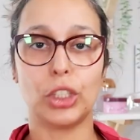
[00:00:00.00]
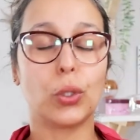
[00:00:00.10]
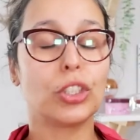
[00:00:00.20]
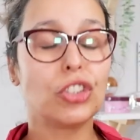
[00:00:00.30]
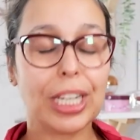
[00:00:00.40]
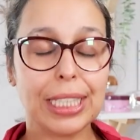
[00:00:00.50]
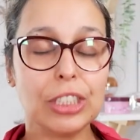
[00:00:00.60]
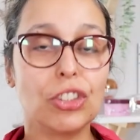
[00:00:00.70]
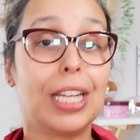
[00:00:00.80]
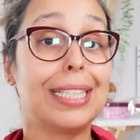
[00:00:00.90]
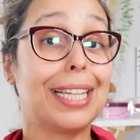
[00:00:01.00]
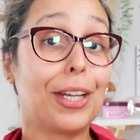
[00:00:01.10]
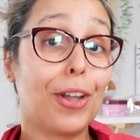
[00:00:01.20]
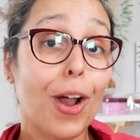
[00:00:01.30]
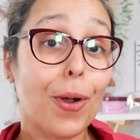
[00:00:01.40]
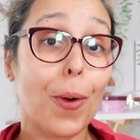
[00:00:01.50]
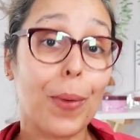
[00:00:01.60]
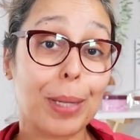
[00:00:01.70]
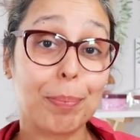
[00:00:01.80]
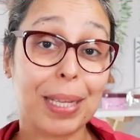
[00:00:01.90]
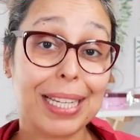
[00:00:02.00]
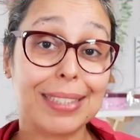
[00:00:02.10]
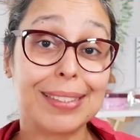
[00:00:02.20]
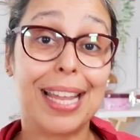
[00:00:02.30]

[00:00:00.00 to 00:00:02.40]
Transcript: Your change cannot go at a pace